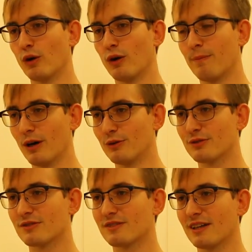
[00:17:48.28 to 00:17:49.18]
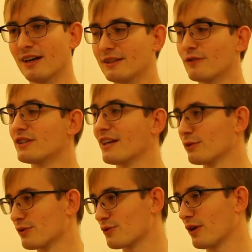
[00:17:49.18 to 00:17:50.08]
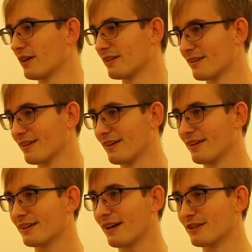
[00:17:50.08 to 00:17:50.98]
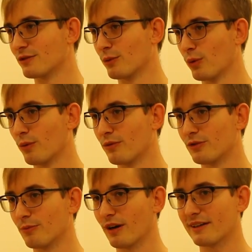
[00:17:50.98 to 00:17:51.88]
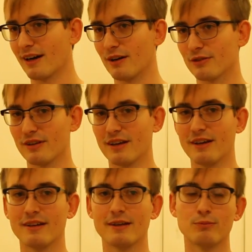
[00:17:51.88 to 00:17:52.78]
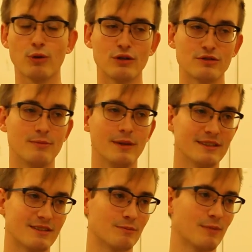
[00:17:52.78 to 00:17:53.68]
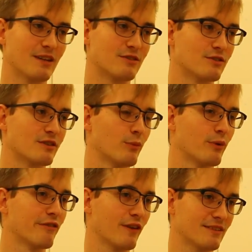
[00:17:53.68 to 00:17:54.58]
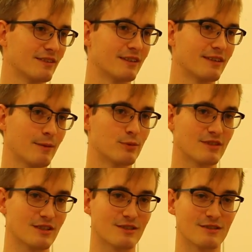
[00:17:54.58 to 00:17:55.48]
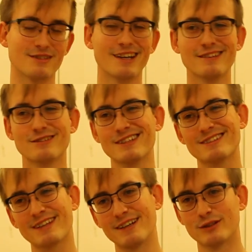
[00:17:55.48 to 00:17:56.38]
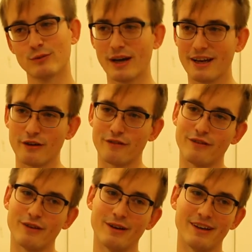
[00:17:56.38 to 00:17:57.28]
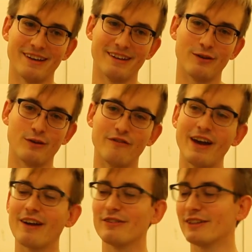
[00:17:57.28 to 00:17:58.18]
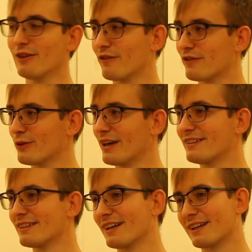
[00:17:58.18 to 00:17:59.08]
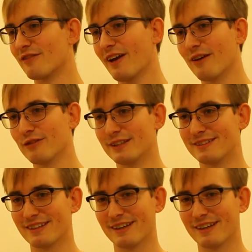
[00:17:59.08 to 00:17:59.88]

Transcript: opposed the idea of a general strike in case of war to break out. They proposed militant measures that were threatening their positions. So this kind of way of creating like a varied